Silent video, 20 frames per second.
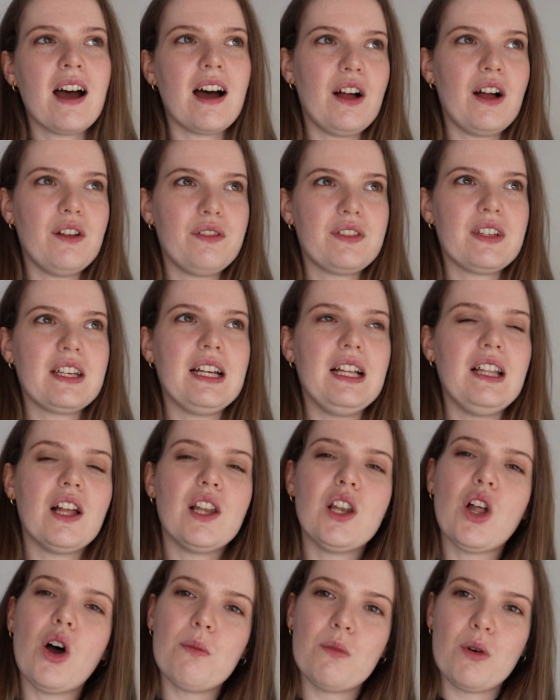I'll feel
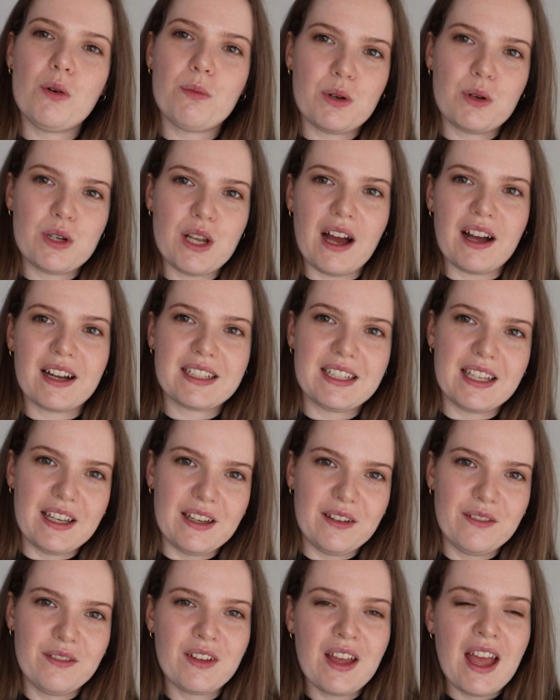a lot more
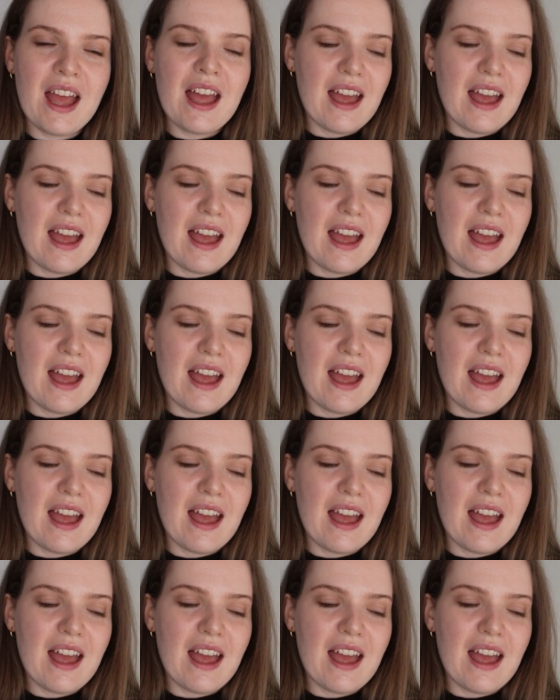productive